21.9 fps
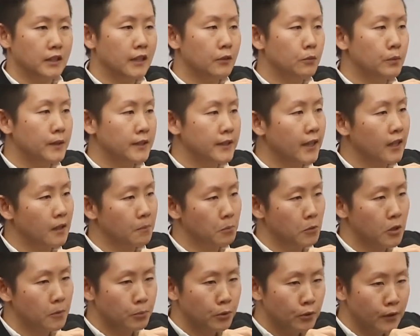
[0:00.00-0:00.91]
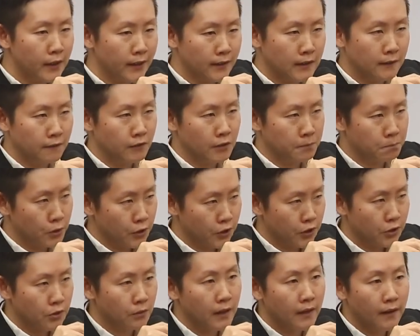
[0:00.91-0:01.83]
if we take a more proactive
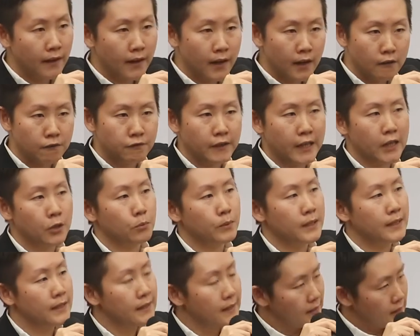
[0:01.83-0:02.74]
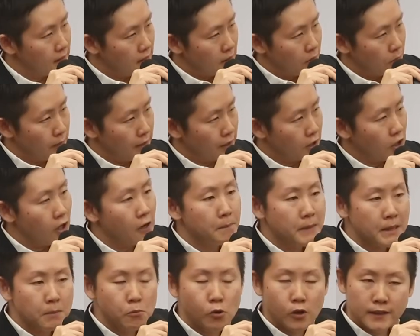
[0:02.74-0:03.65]
approach to our health and we
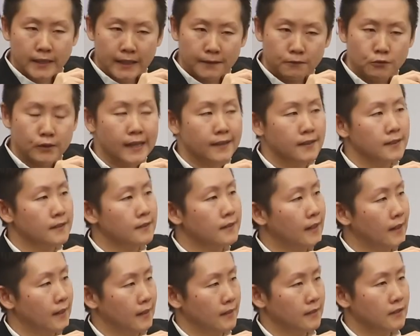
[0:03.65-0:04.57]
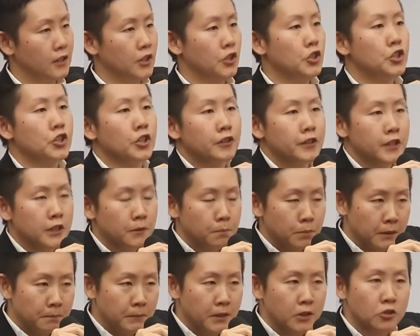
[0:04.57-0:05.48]
commit more time to exercise, insurance
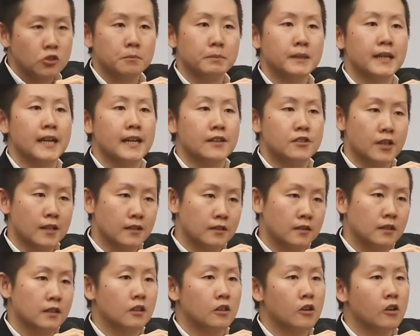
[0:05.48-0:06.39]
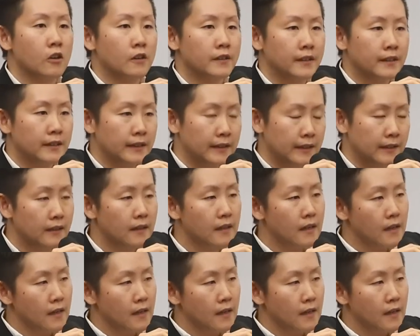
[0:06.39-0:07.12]
premiums should be adjusted accordingly.